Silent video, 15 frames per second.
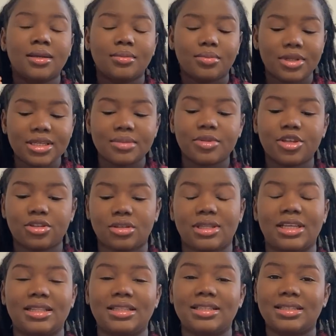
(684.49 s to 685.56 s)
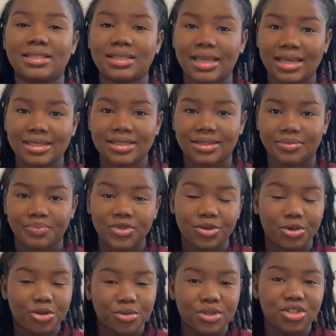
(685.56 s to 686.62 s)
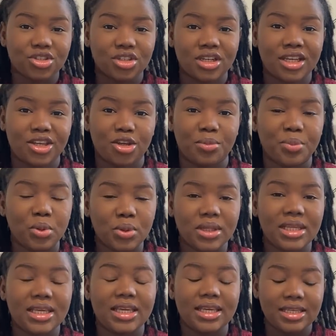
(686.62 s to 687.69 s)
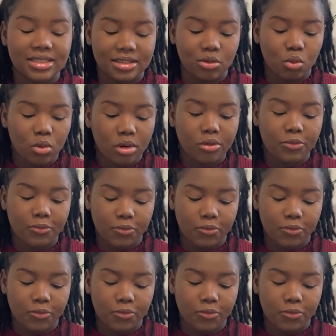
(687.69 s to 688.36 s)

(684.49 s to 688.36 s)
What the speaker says: please make sure that this test, the requisition that you're pulling, is the one